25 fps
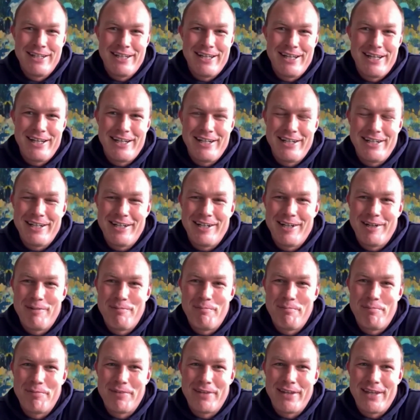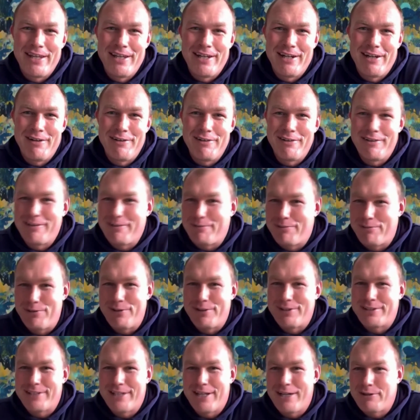And the
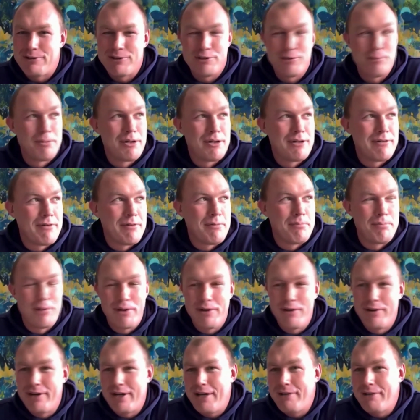first night was a bit of a blur.